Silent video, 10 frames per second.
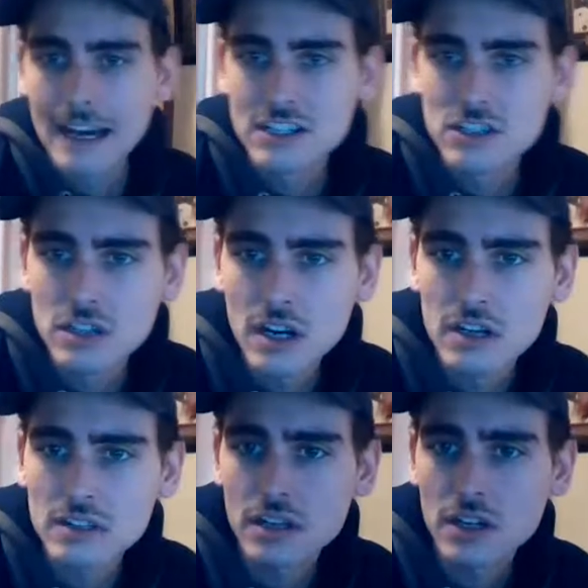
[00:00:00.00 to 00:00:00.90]

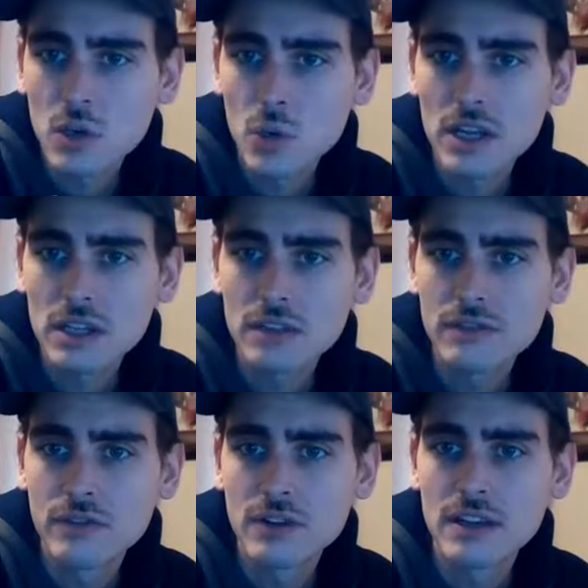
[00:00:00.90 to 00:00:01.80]
Sharks here quickly
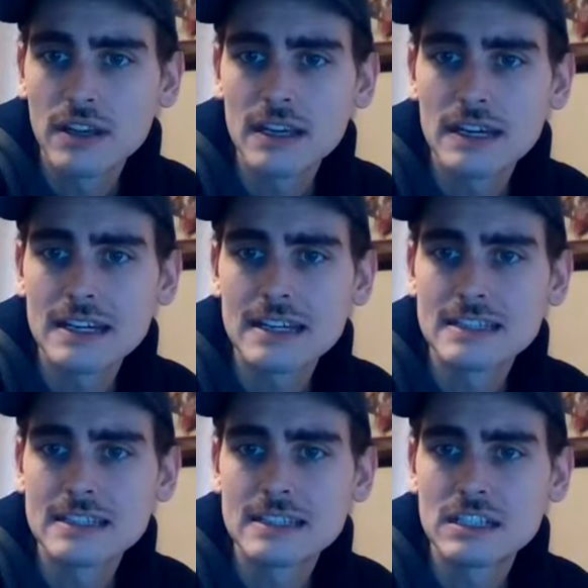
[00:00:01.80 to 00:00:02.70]
for you
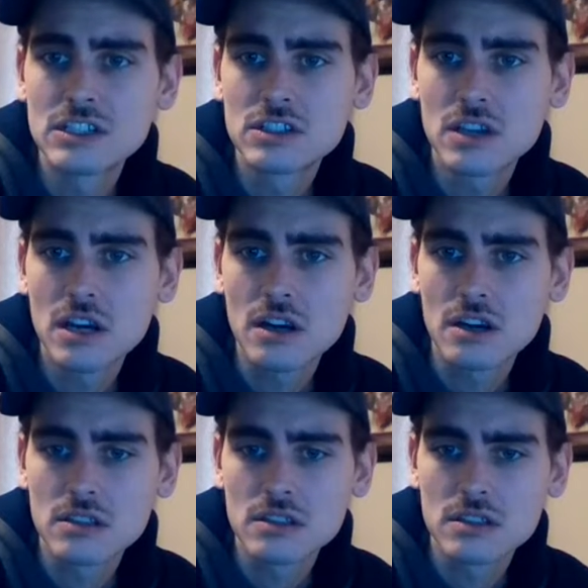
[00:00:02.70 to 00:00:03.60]
guys.
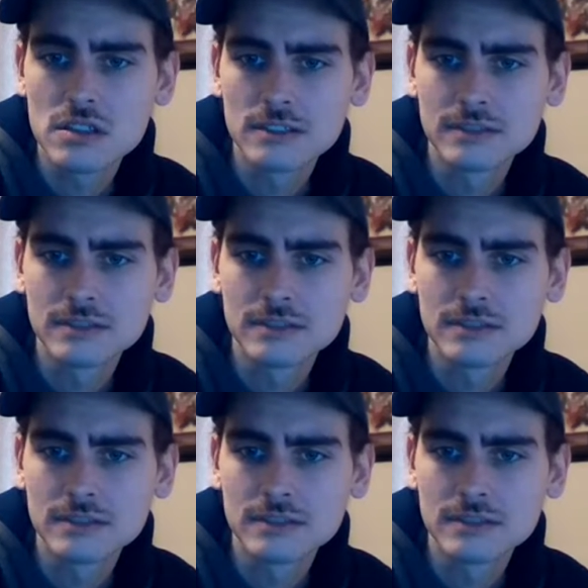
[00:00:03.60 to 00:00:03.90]
Sharks.